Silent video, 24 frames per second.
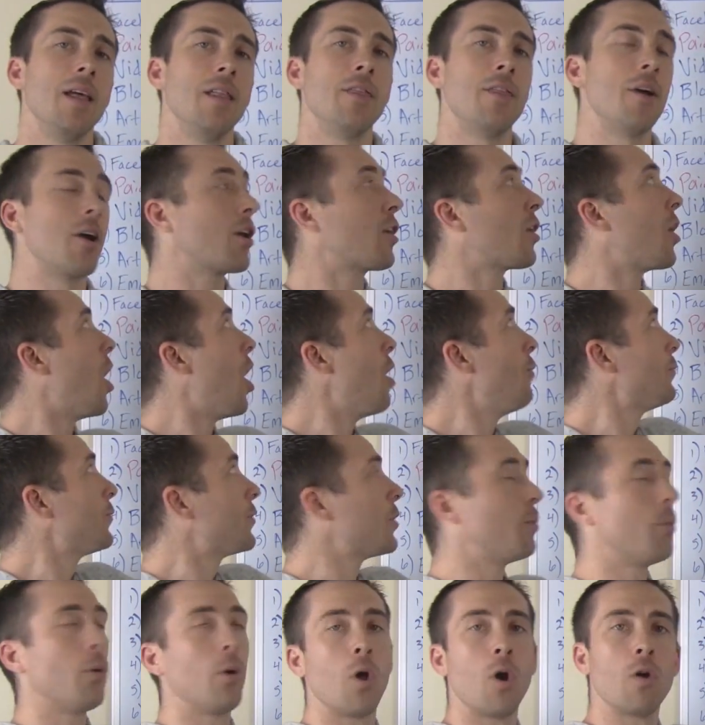They're
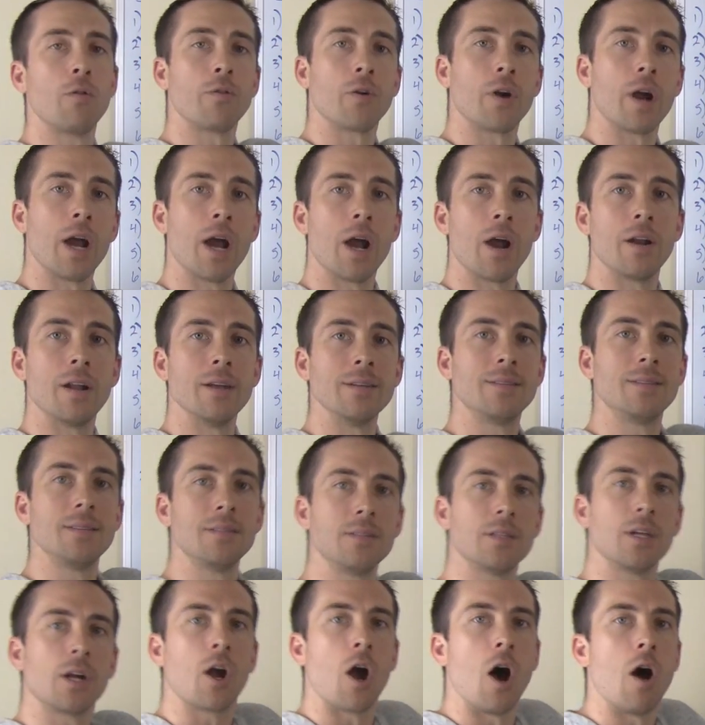comfortable over here. This
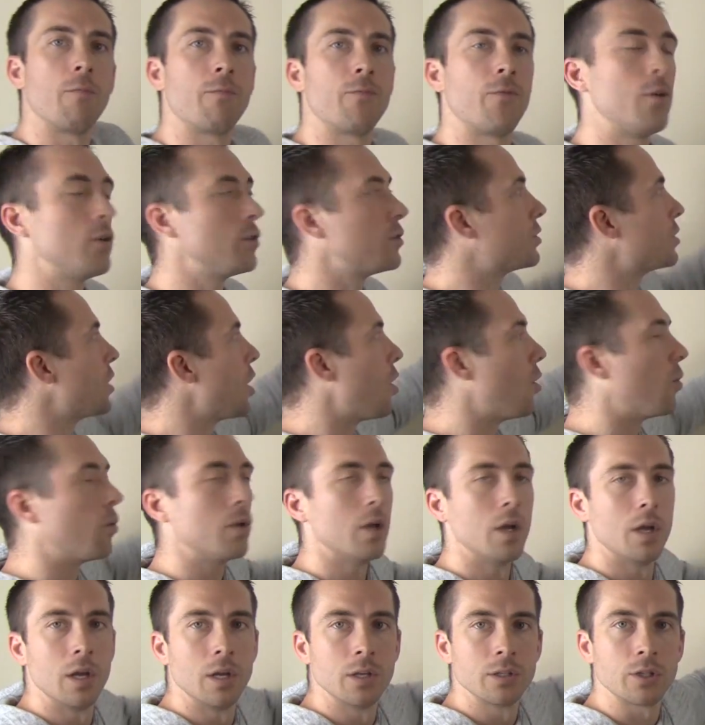is the comfort zone.
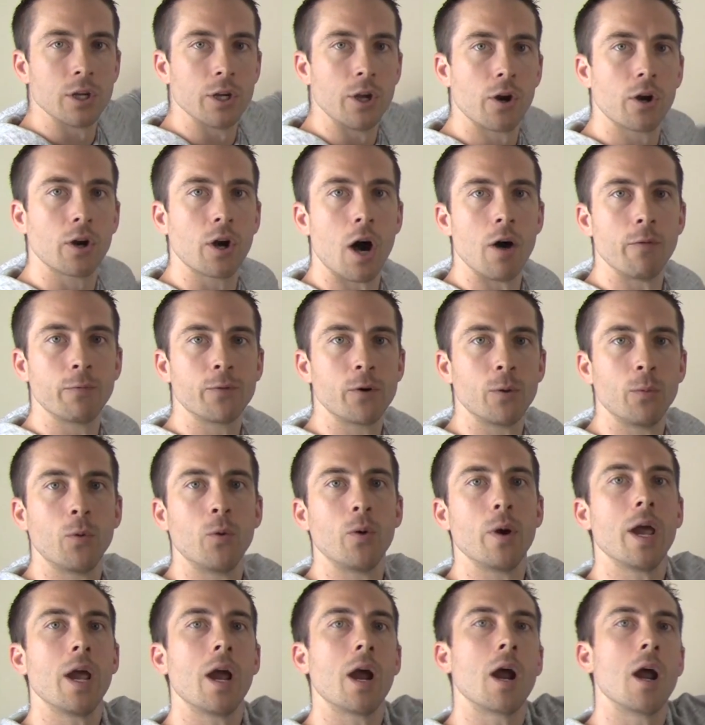So you're
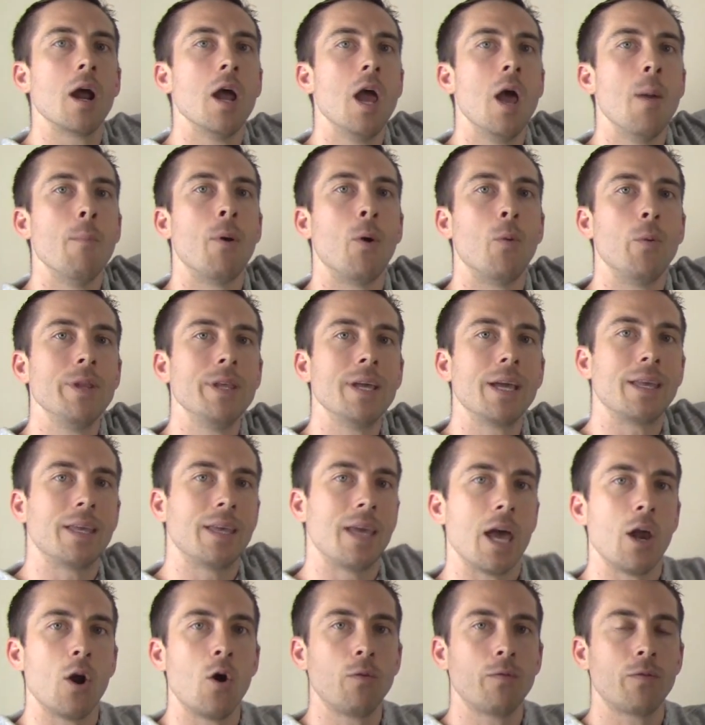comfortable here, but when you
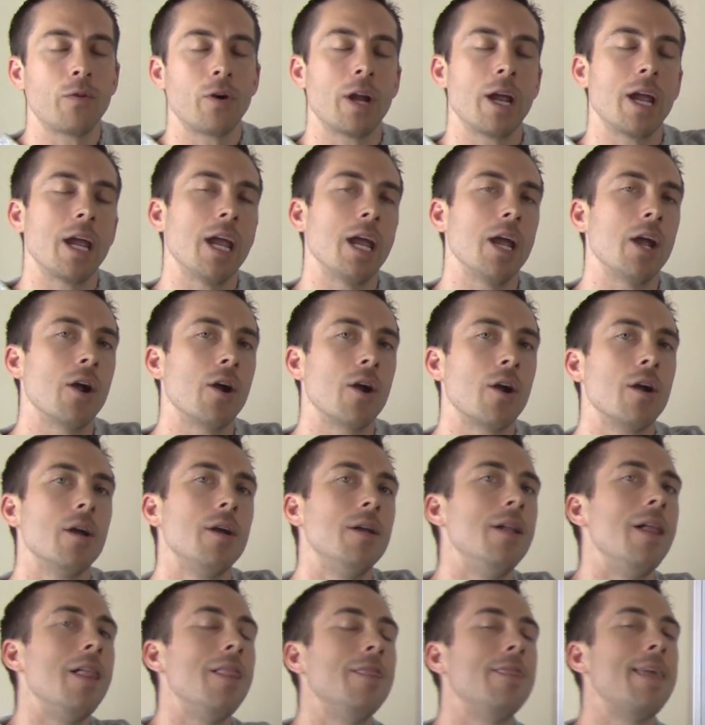get over here,
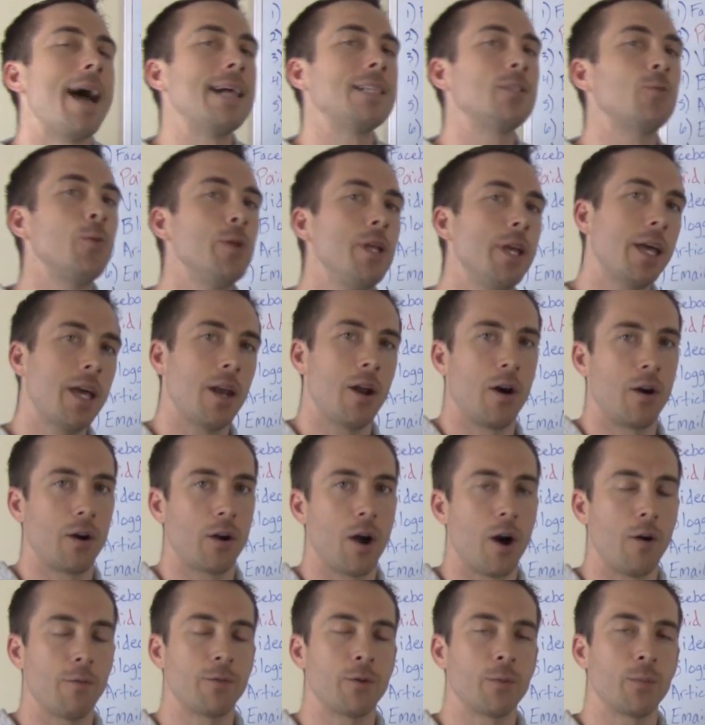That's when you get
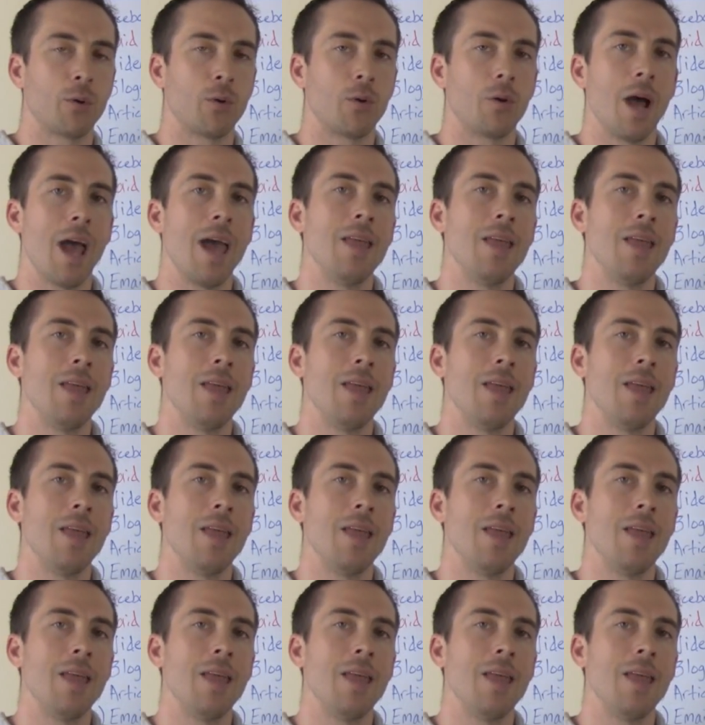uncomfortable,